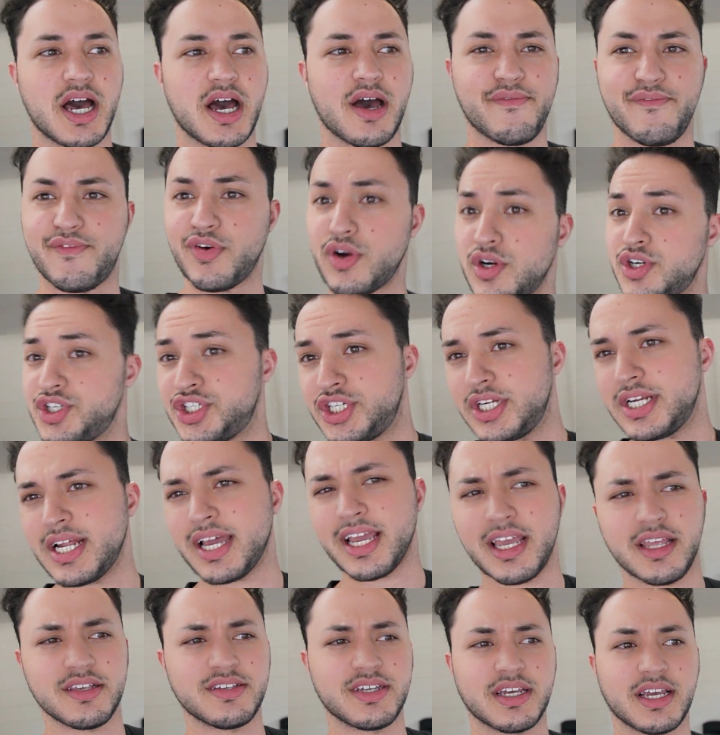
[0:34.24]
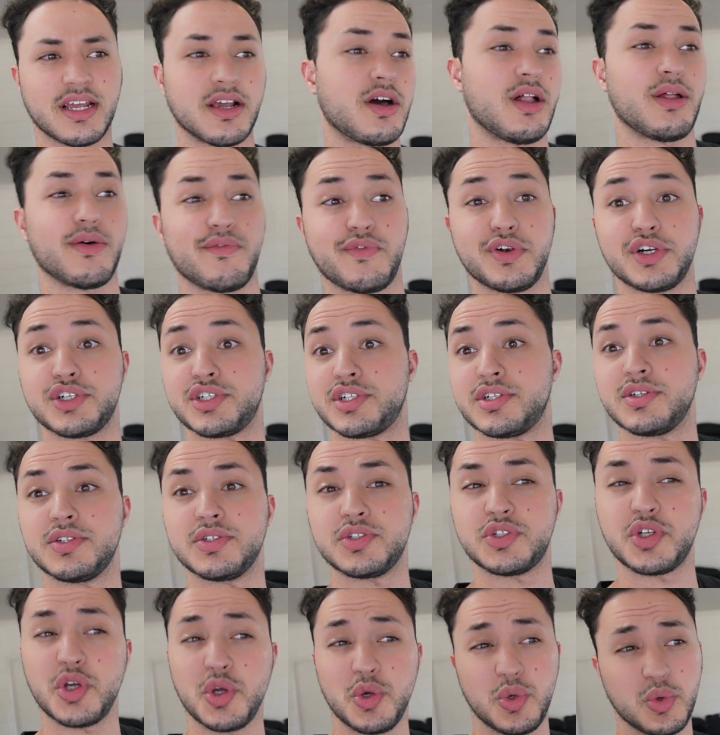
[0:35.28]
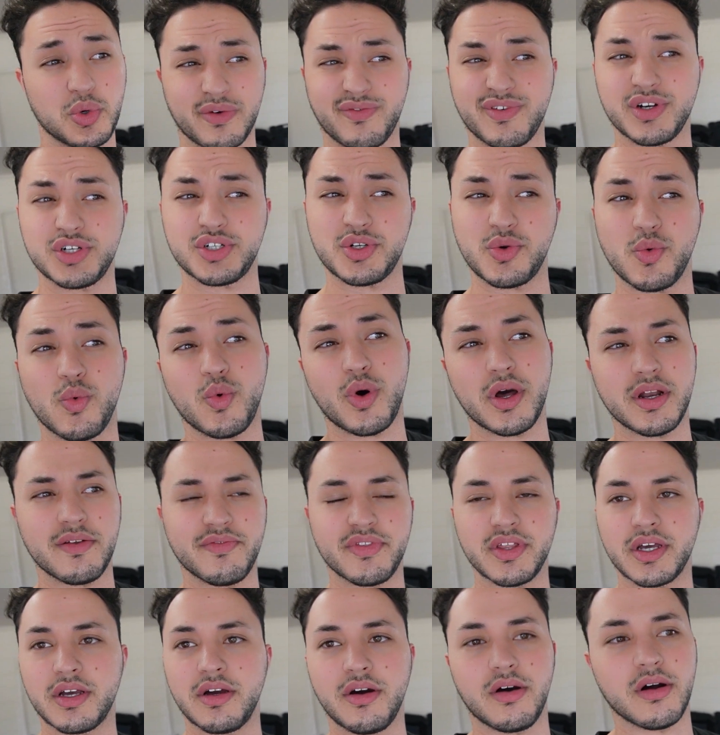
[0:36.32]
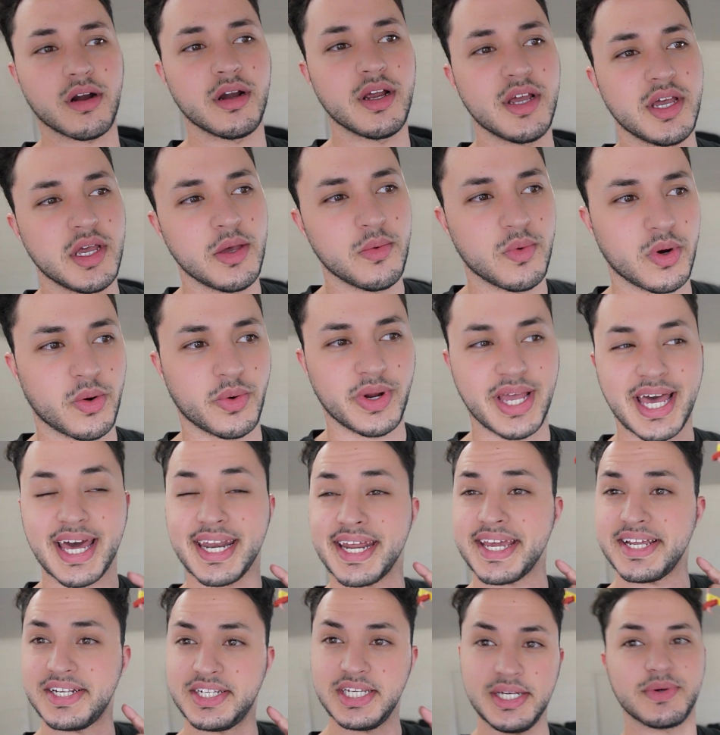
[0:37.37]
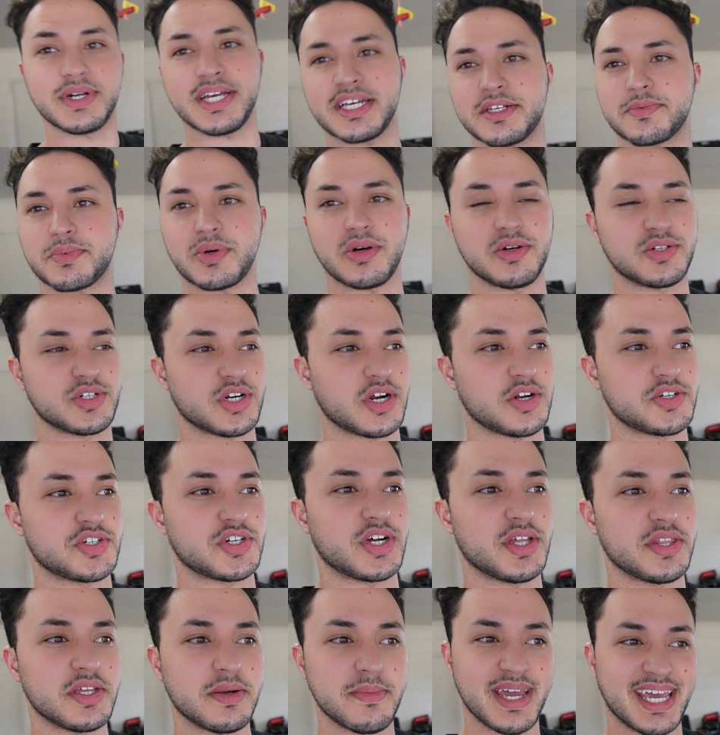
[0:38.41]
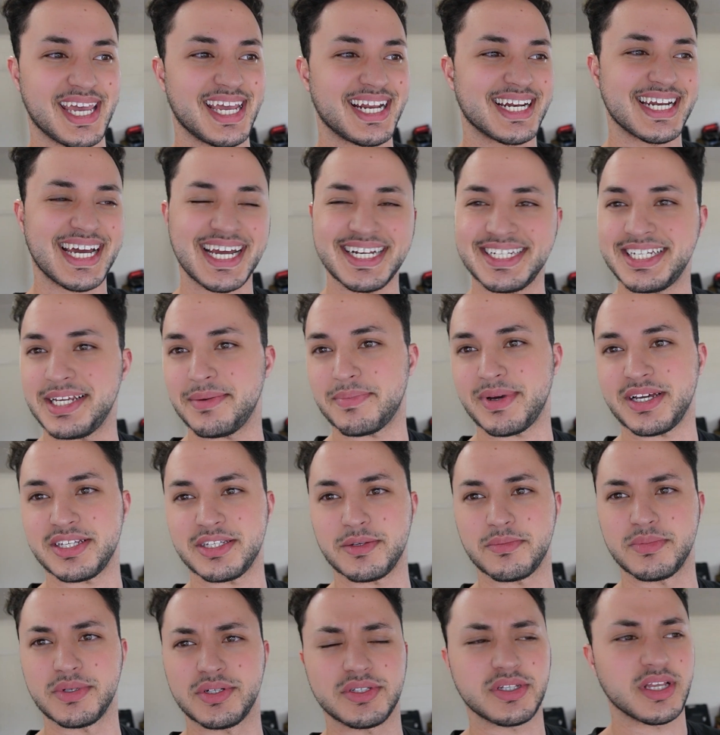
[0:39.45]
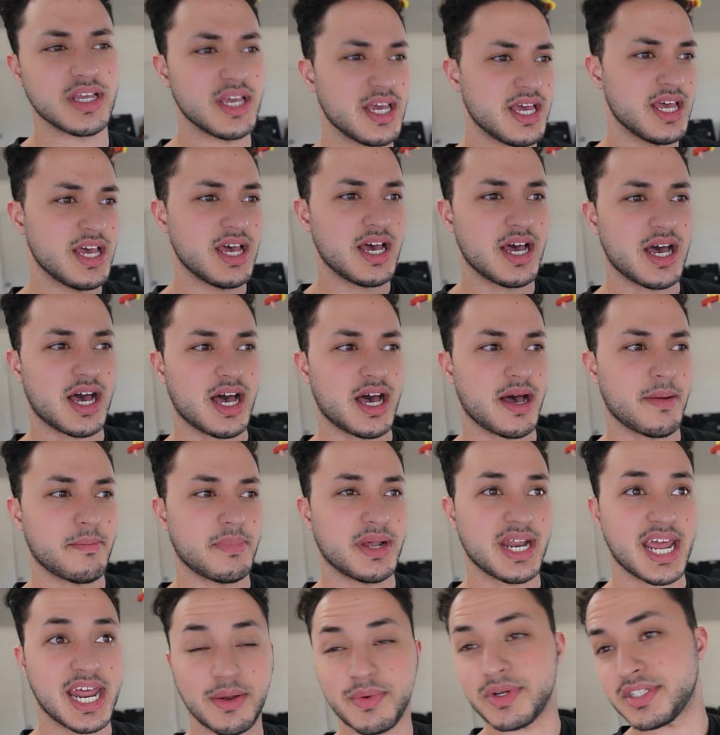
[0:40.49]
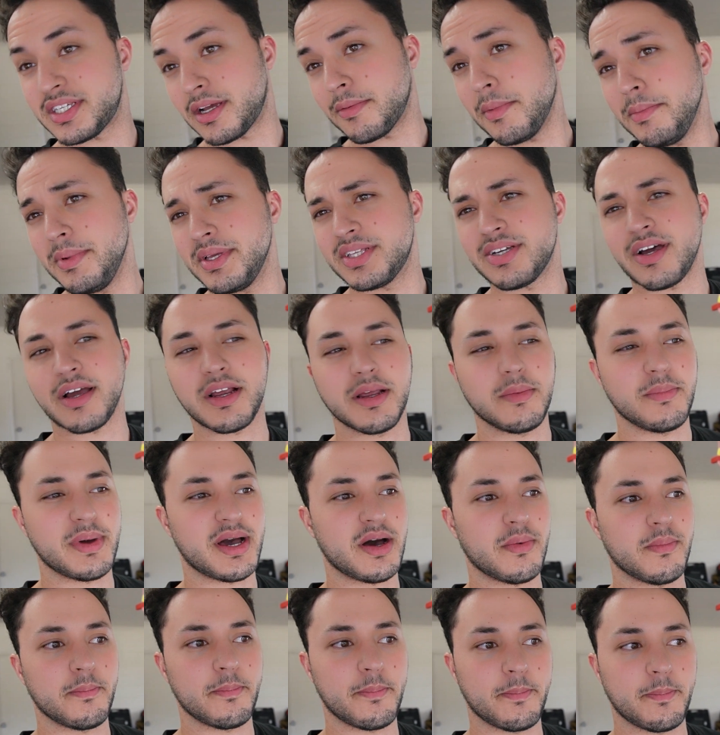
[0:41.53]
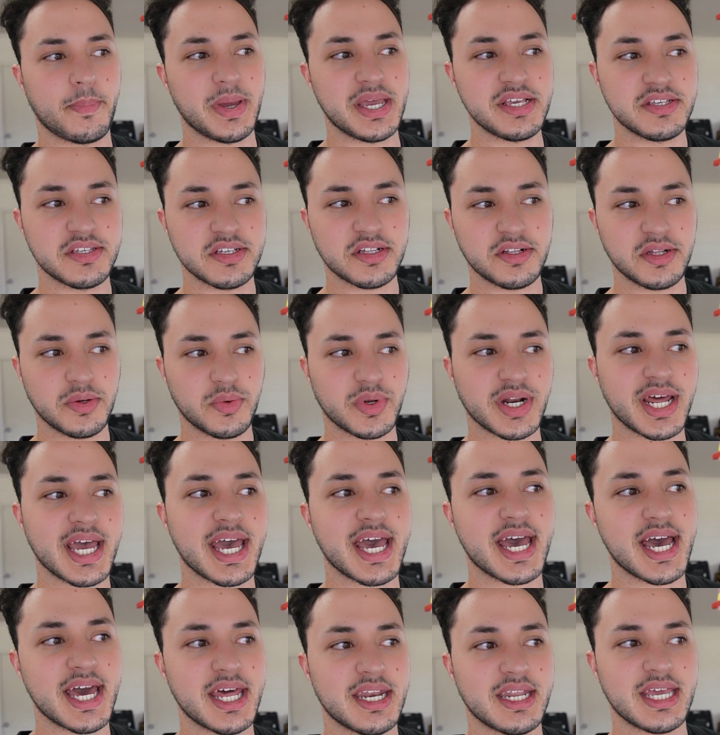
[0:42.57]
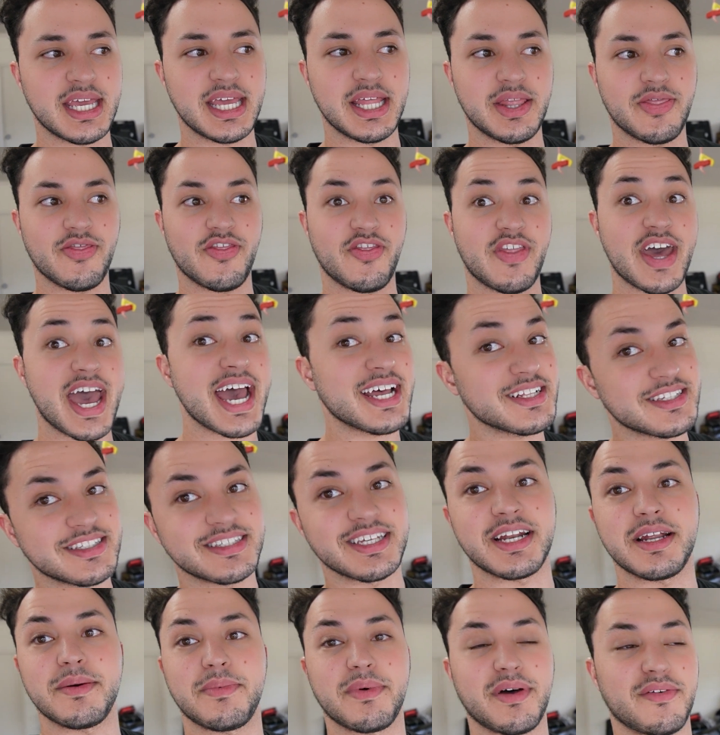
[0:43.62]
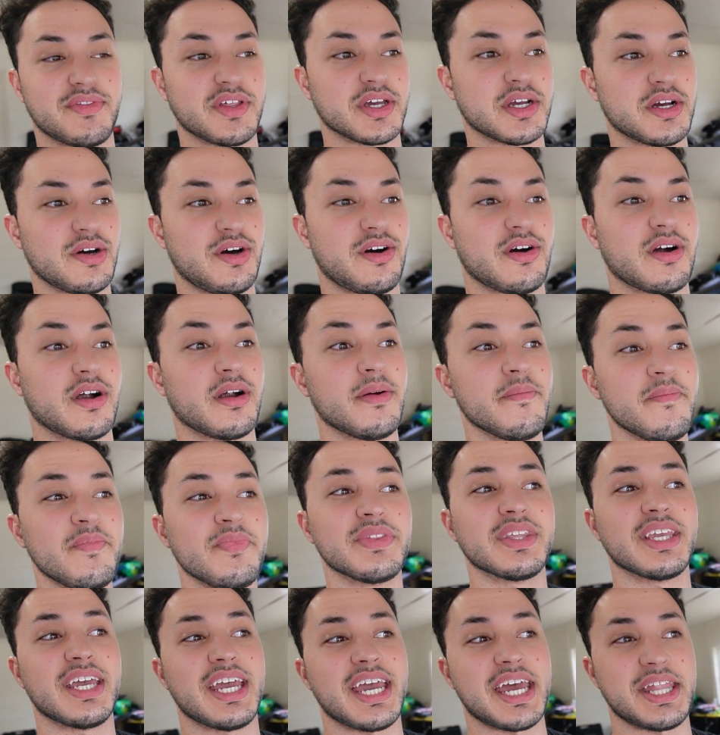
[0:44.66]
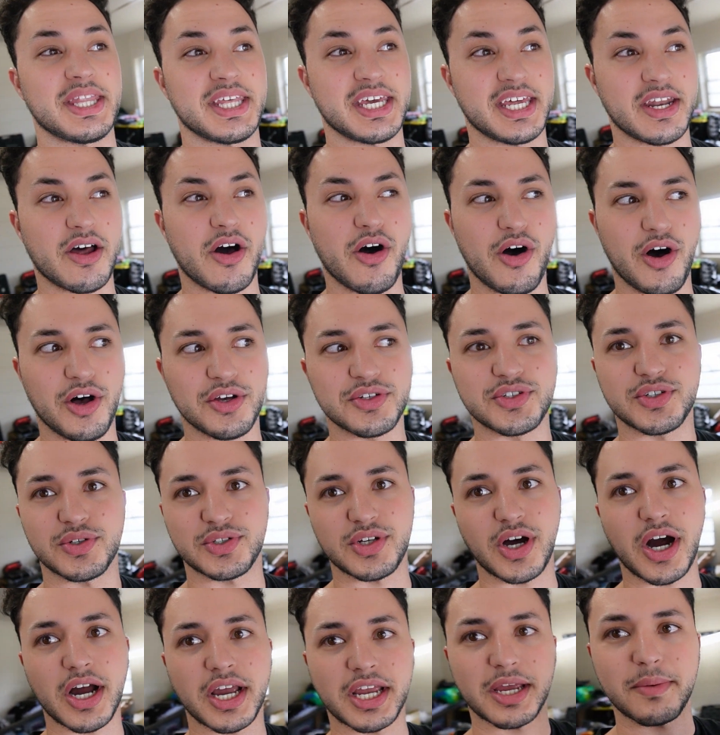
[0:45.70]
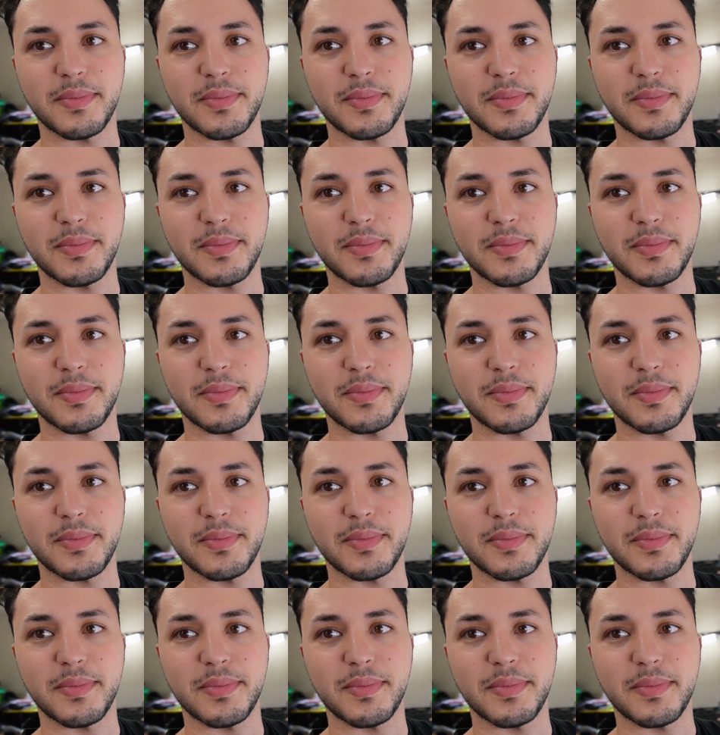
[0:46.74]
version. I guess I can call it version 2 or version 1 of the car, where we had a D1X Pro Charger on there making 19 pounds of boost. But anyways, I'm going to be talking about basically what I had in that setup of the car, and then also talking